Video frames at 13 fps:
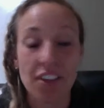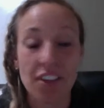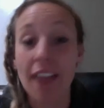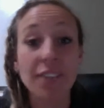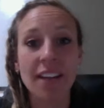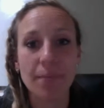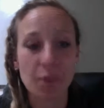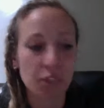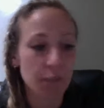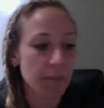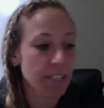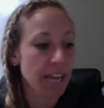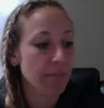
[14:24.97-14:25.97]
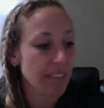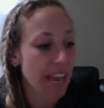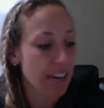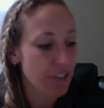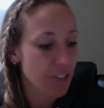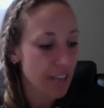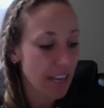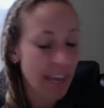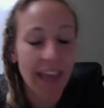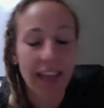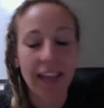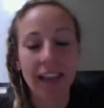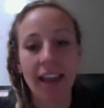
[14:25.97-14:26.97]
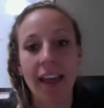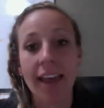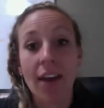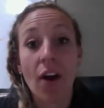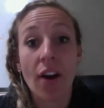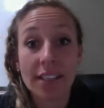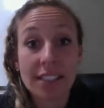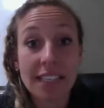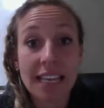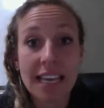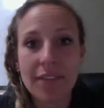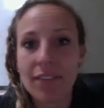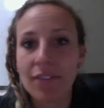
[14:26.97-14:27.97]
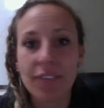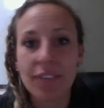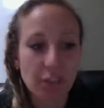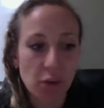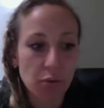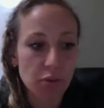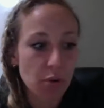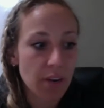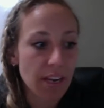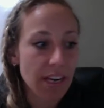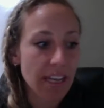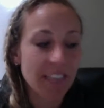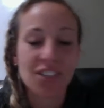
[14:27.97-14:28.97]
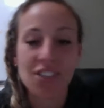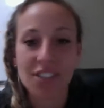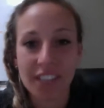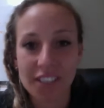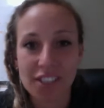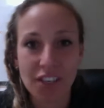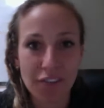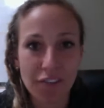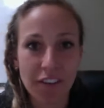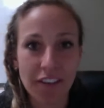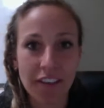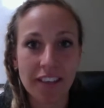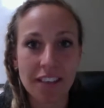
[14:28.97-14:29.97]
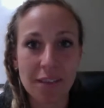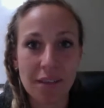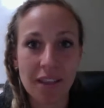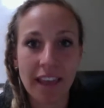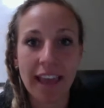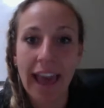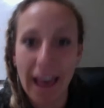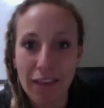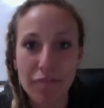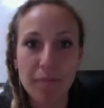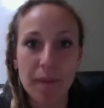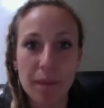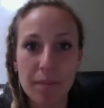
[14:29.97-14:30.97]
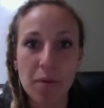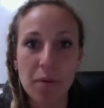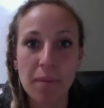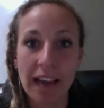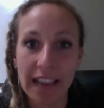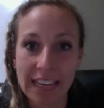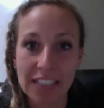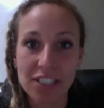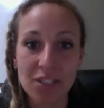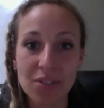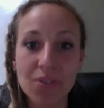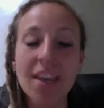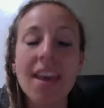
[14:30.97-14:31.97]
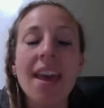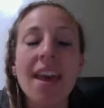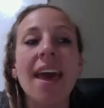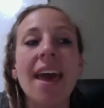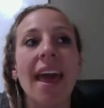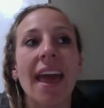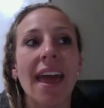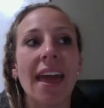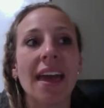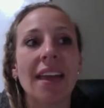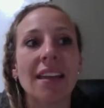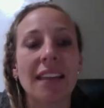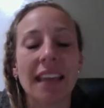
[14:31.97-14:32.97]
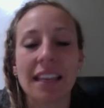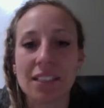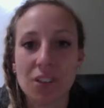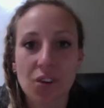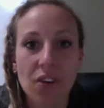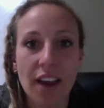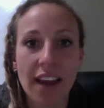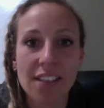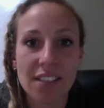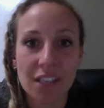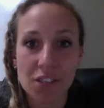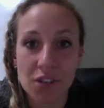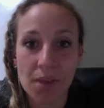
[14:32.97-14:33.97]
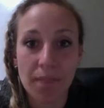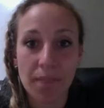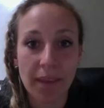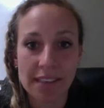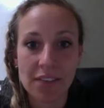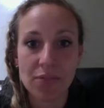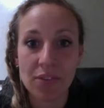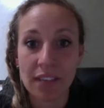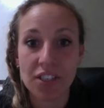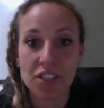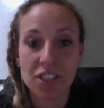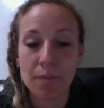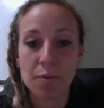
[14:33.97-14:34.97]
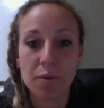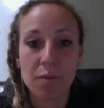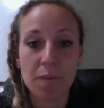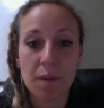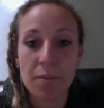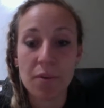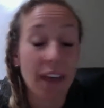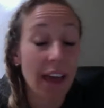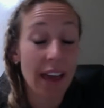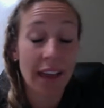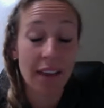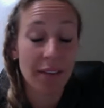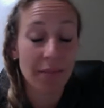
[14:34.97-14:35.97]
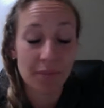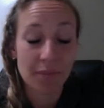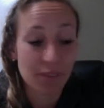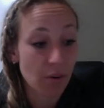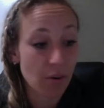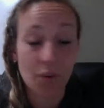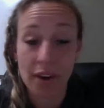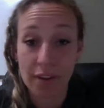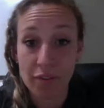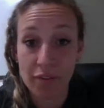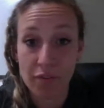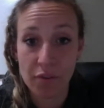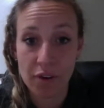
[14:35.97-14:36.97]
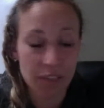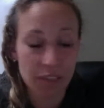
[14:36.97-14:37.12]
I've done it multiple times actually. And honestly, even if they don't join, it's just such a good feeling to like have people behind you. And like, it's created such amazing relationships with people that I am so grateful for.